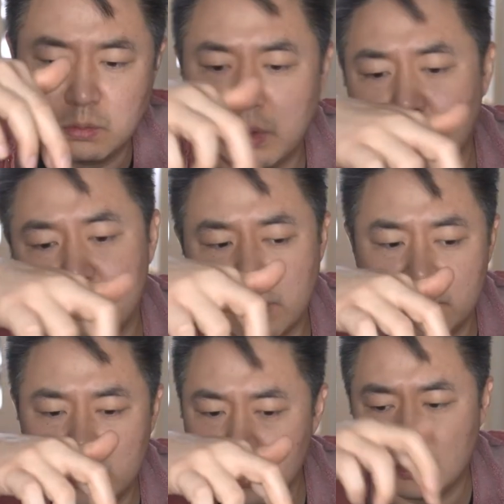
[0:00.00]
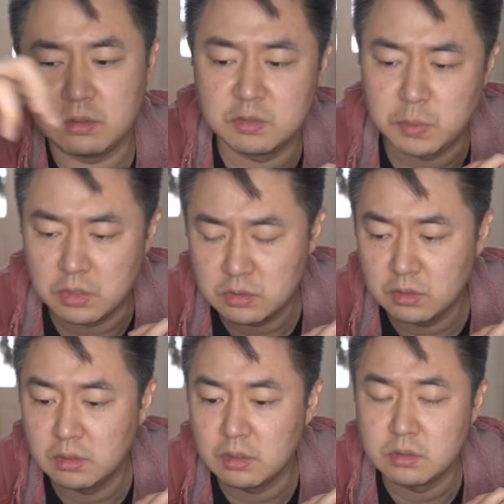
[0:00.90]
Well, than these two
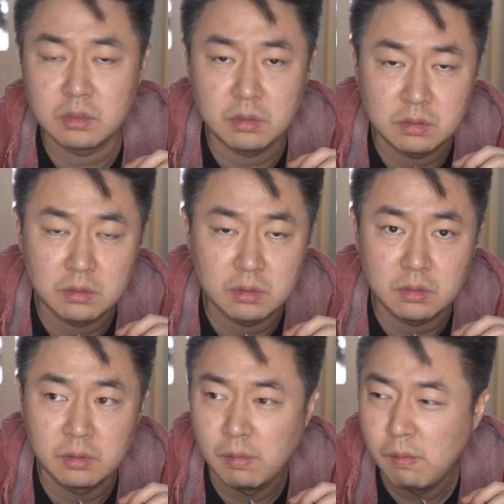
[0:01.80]
especially, because they're they're